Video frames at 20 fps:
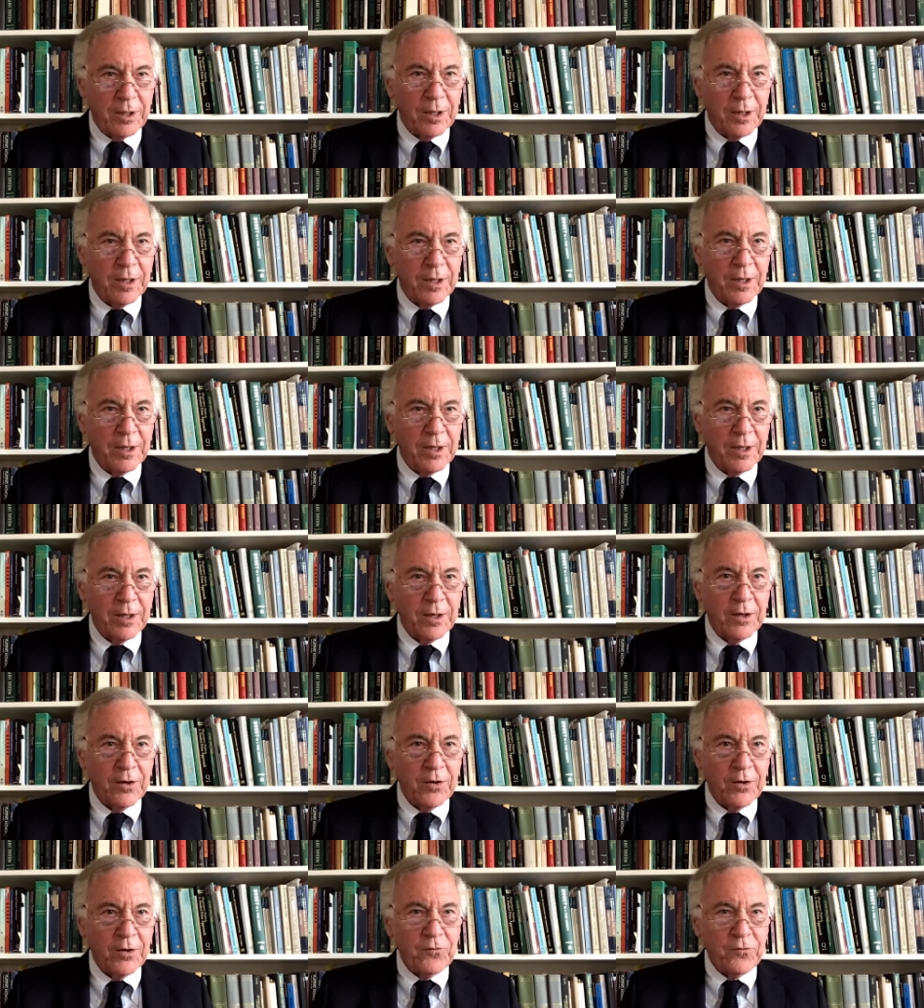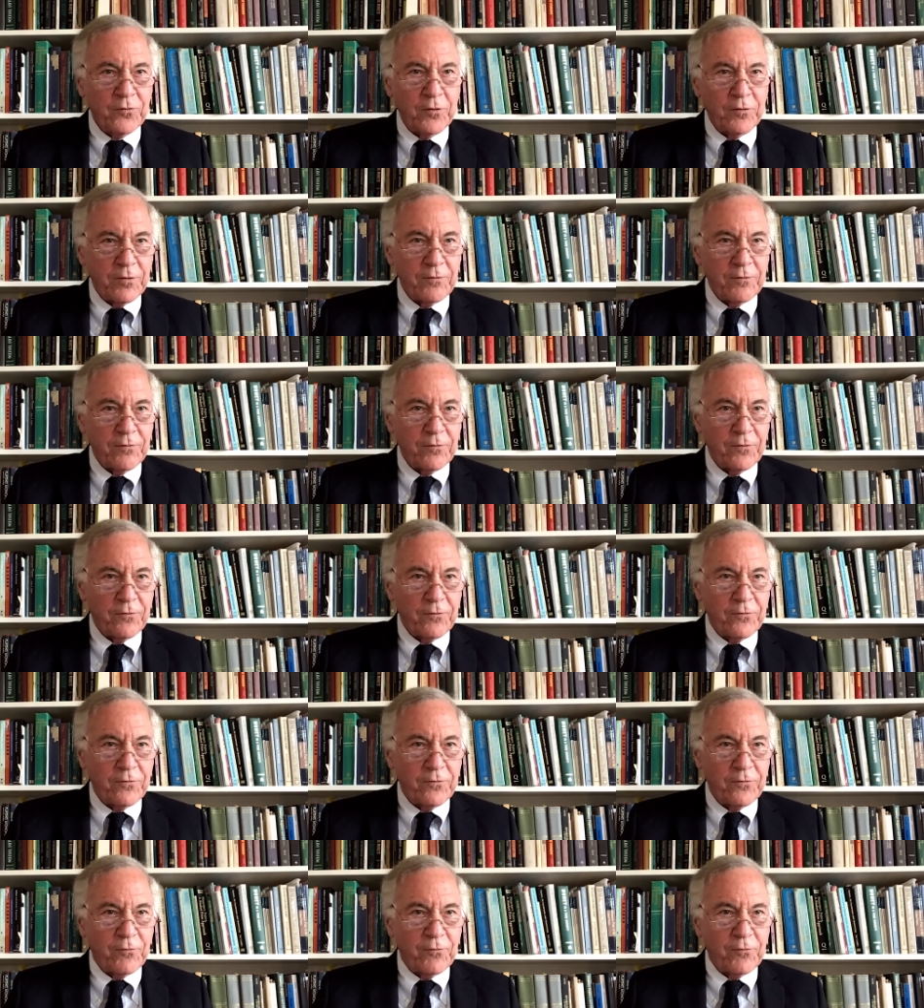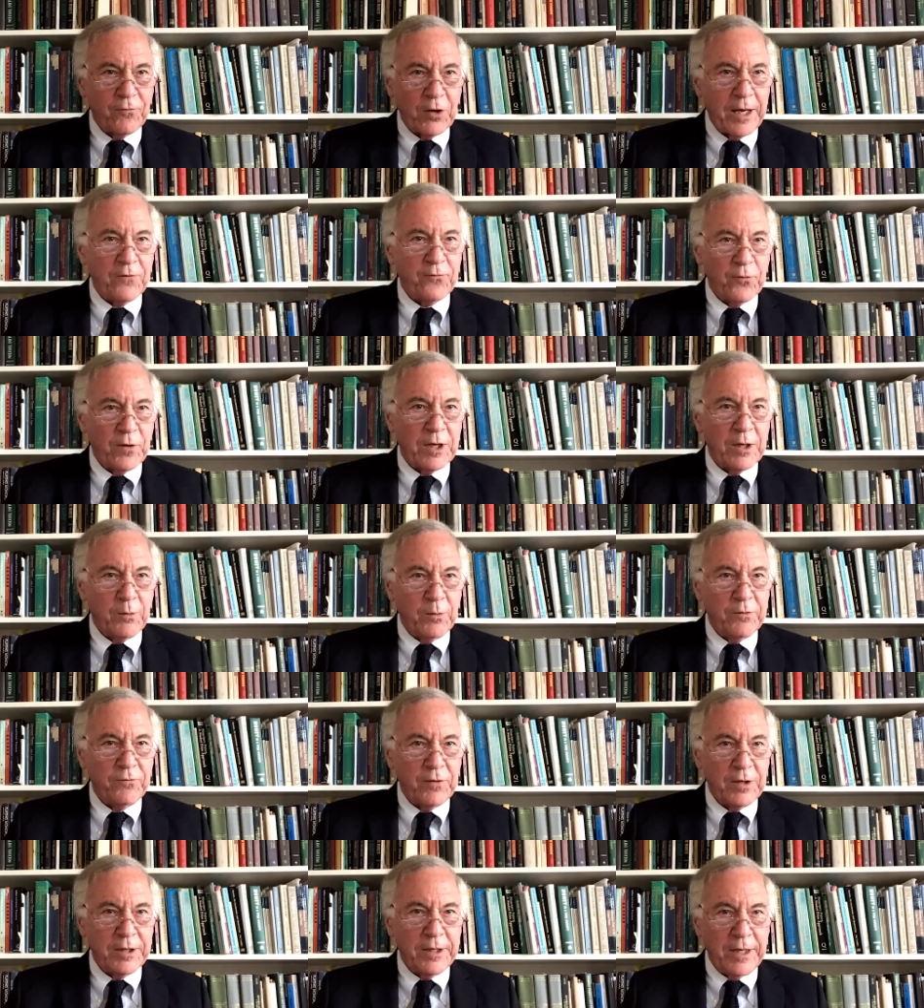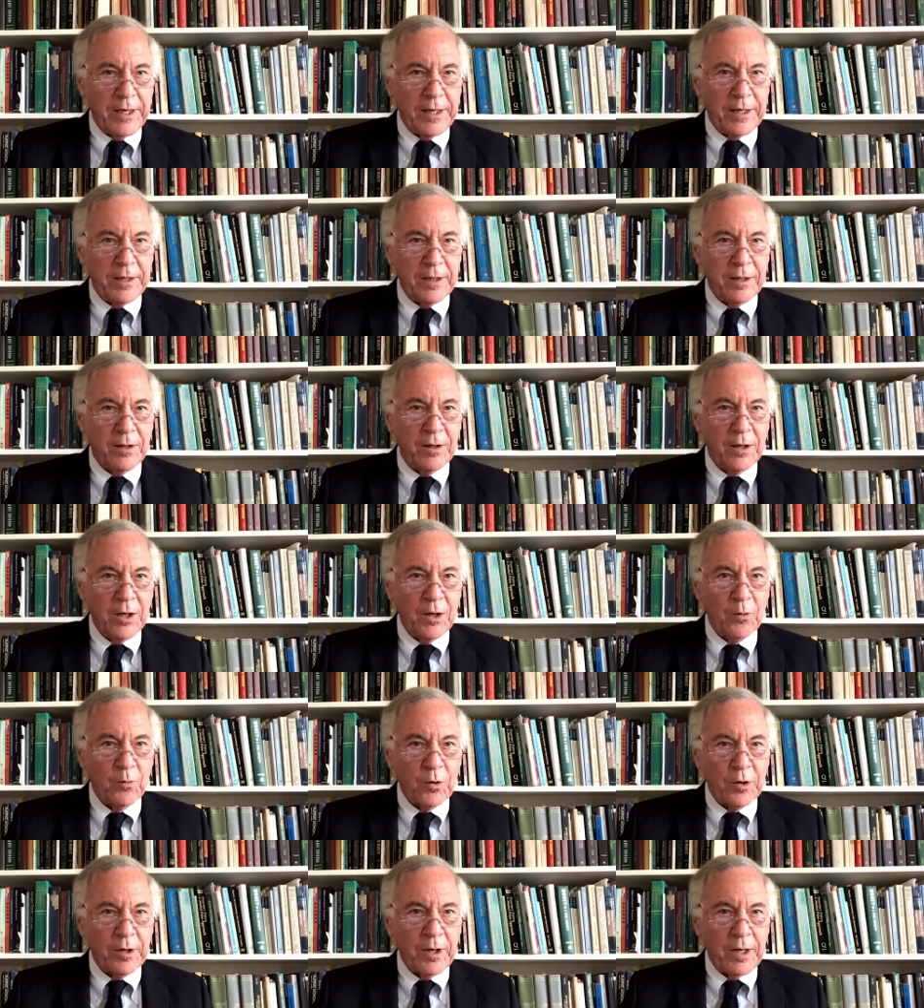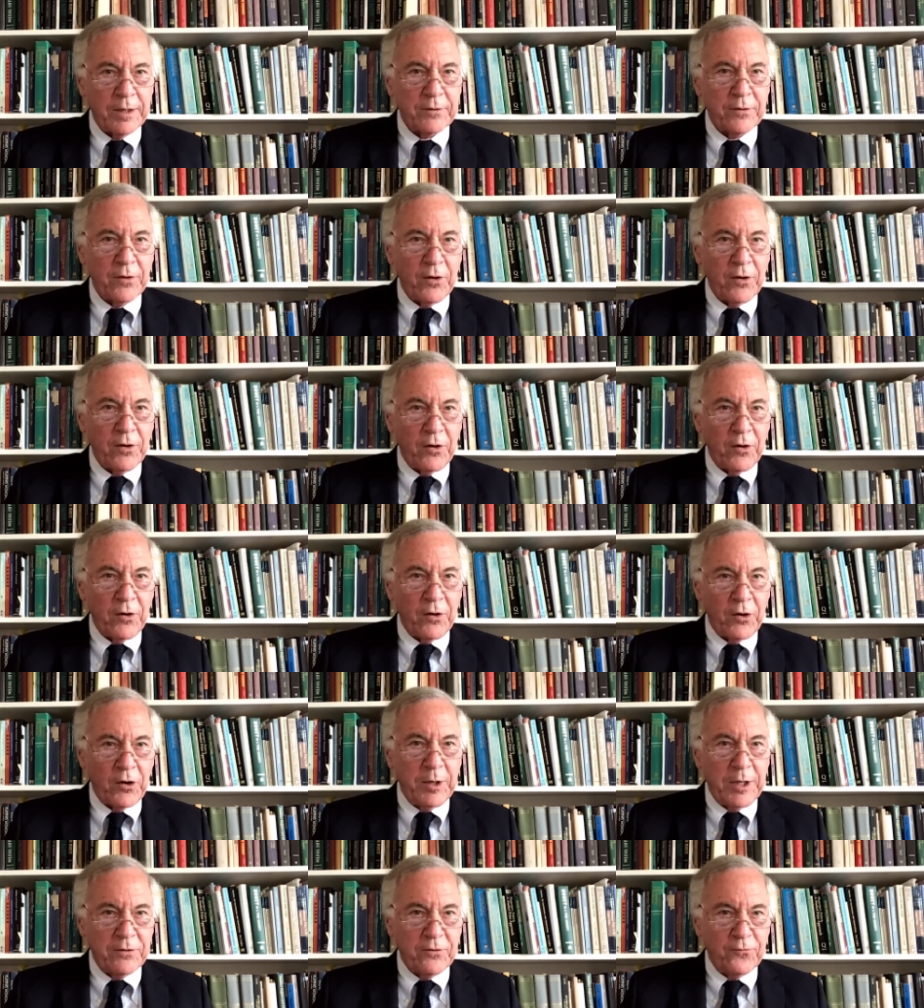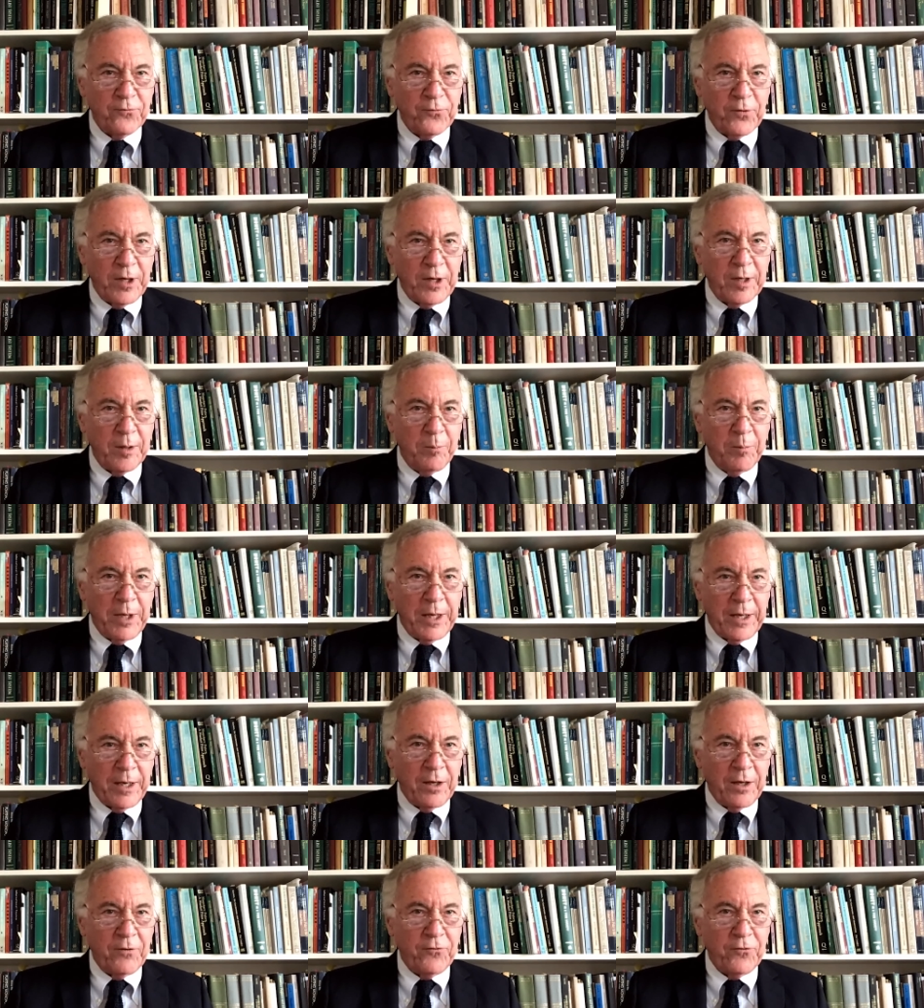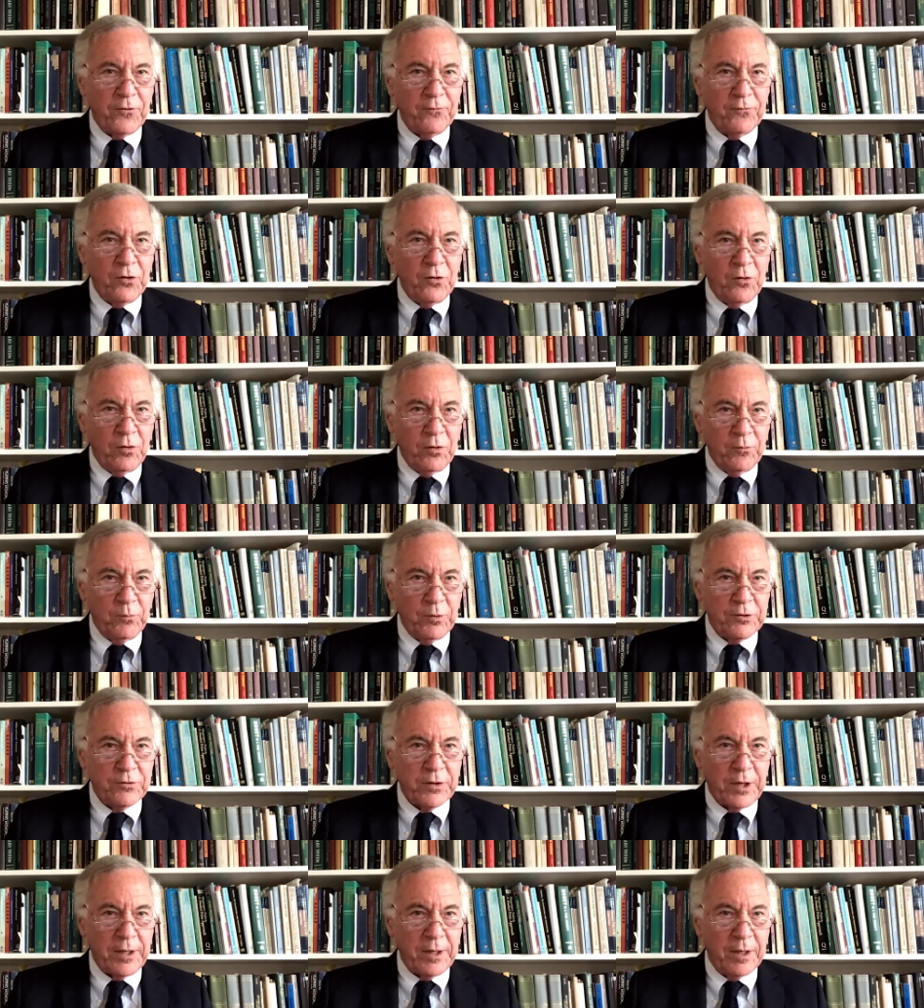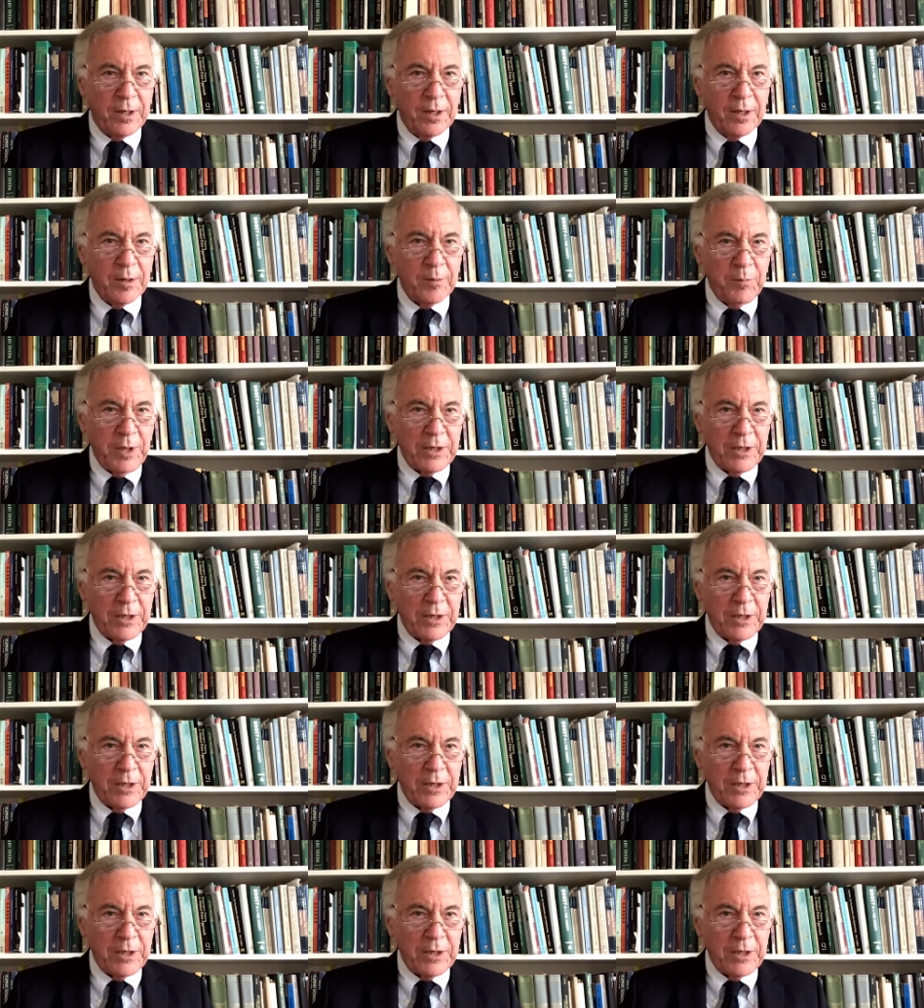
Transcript: So this is very high-frequency data. We're not talking about the fundamentals of gold, which I